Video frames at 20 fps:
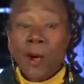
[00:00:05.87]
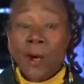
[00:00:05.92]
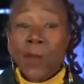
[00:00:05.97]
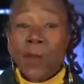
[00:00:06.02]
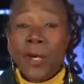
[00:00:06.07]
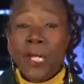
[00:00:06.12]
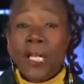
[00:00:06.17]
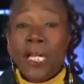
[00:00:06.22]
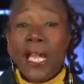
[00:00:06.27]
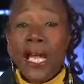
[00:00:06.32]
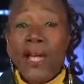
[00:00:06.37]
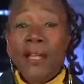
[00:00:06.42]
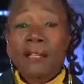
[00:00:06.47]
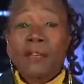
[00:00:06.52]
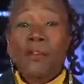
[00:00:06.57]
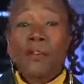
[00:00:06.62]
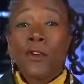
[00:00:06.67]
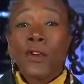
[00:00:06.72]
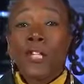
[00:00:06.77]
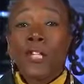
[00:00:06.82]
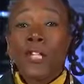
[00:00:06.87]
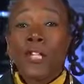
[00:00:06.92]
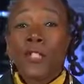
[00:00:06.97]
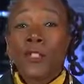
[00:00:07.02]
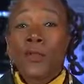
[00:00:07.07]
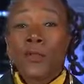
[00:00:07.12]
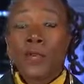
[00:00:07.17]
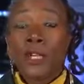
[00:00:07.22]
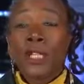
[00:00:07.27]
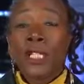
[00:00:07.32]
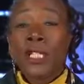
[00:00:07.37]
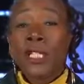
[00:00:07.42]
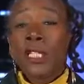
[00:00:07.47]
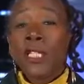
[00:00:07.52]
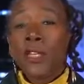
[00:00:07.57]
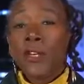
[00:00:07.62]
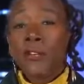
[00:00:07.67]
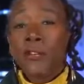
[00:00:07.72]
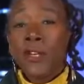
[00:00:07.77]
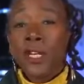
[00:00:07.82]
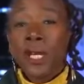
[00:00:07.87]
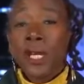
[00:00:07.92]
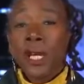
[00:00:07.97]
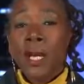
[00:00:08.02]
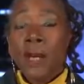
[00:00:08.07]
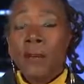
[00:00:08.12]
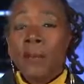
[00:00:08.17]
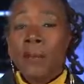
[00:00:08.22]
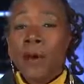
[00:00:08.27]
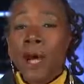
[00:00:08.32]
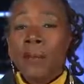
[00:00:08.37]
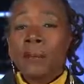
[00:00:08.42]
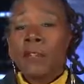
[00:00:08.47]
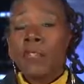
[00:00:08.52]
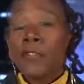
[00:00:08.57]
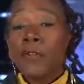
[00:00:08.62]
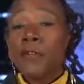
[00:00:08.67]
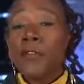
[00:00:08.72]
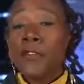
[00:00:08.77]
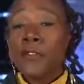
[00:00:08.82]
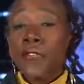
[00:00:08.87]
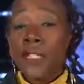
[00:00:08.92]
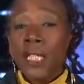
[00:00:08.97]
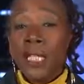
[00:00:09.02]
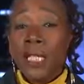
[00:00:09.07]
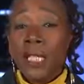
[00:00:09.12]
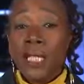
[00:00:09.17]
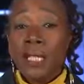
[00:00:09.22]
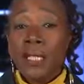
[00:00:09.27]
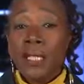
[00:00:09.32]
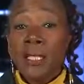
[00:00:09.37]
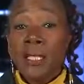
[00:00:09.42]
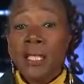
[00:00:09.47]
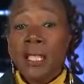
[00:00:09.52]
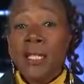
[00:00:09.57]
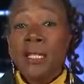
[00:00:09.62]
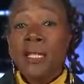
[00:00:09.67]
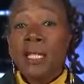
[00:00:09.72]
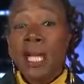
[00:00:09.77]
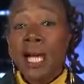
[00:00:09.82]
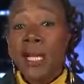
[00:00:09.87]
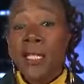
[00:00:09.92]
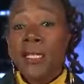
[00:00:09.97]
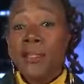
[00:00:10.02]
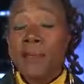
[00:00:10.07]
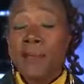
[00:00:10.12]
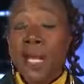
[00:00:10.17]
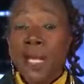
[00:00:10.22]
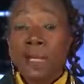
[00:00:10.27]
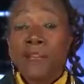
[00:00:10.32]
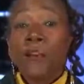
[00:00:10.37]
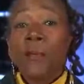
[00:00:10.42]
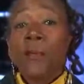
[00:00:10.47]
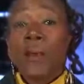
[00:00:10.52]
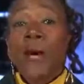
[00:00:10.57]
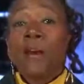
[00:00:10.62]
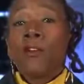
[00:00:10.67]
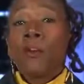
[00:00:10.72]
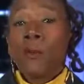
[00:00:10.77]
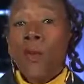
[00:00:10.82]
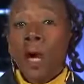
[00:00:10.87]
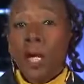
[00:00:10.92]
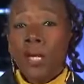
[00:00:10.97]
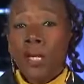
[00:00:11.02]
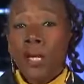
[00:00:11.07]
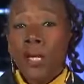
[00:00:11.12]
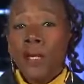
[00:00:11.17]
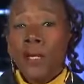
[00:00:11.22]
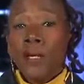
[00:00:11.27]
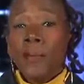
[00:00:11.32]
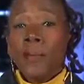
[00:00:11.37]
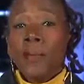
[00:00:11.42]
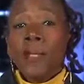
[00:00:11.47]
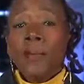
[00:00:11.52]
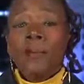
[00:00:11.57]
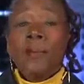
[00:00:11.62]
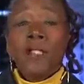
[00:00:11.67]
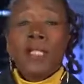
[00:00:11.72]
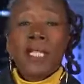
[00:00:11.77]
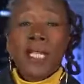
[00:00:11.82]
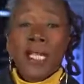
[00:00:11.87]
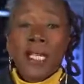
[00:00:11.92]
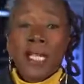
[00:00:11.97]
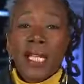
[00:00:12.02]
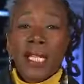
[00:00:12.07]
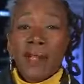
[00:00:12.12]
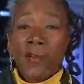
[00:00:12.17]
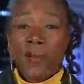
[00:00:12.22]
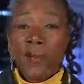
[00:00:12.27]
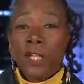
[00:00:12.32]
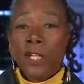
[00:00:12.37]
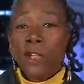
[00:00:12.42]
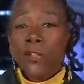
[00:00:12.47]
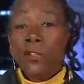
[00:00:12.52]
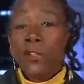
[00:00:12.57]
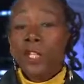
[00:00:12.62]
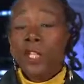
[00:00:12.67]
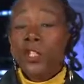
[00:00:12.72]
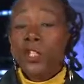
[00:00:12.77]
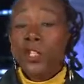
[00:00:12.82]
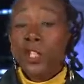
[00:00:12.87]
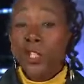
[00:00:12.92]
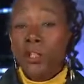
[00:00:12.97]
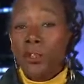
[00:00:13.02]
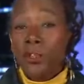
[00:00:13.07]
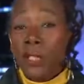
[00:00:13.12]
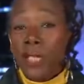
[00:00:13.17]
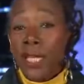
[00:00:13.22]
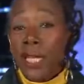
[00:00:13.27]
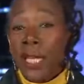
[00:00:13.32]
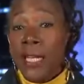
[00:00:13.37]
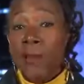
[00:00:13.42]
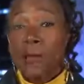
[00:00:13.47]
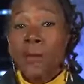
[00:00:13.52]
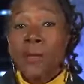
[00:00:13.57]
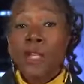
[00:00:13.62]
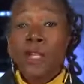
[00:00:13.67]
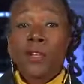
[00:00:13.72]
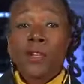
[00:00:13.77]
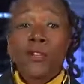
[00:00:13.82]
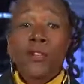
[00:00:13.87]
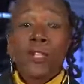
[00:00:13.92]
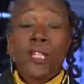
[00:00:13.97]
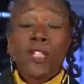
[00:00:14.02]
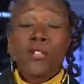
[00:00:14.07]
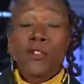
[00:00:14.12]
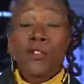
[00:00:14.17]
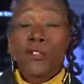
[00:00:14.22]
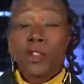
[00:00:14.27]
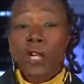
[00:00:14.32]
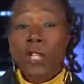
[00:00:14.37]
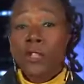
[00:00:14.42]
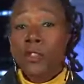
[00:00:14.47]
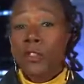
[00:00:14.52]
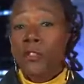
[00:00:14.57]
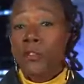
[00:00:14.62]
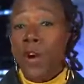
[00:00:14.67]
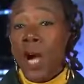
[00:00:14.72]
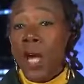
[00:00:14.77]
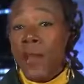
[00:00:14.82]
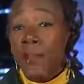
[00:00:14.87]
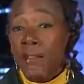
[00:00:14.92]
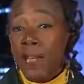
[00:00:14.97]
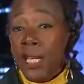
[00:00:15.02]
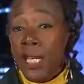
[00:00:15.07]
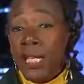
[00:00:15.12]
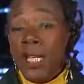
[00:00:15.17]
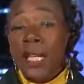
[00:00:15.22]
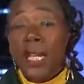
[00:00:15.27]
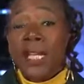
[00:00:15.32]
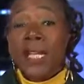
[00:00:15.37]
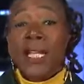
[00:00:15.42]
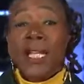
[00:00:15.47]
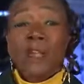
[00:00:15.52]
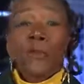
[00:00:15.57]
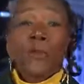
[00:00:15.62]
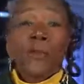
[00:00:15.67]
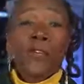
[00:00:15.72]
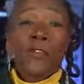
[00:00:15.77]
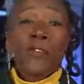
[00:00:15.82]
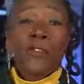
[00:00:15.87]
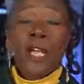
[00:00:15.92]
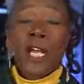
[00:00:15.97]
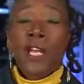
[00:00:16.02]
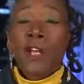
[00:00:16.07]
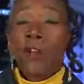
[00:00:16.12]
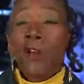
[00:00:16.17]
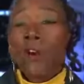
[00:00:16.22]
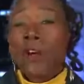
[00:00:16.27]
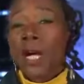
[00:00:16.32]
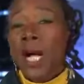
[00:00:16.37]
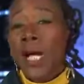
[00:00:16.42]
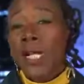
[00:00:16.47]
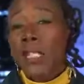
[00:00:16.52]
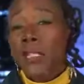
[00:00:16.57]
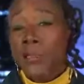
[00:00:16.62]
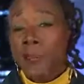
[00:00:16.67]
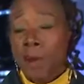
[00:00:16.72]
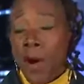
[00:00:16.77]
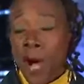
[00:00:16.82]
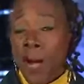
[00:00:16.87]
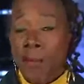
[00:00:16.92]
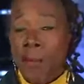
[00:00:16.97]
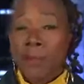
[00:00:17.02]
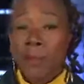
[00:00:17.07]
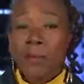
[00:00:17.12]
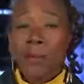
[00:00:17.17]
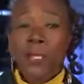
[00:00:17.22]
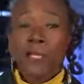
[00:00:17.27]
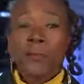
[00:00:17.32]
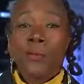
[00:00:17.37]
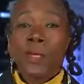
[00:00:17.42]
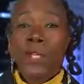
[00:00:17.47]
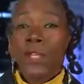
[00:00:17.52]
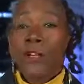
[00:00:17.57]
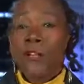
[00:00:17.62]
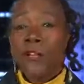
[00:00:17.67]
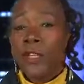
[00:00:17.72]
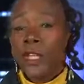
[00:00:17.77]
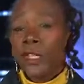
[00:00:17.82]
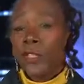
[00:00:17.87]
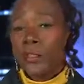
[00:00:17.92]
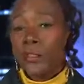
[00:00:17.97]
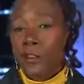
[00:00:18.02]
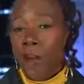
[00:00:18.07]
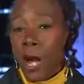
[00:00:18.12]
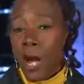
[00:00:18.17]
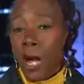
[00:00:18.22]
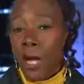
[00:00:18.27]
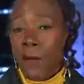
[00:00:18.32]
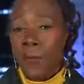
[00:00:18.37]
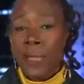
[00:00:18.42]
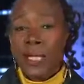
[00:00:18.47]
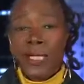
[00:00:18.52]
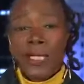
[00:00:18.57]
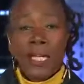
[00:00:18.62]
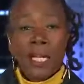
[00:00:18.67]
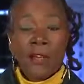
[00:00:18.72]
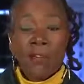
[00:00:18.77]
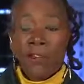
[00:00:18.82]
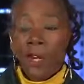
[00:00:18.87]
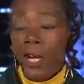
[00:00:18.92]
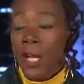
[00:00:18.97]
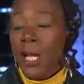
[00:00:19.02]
when Californians were considering Prop 215 to legalize medical marijuana. People said that it would increase use, that it would increase drug driving, that it would create all kinds of problems, it would increase crime, et cetera.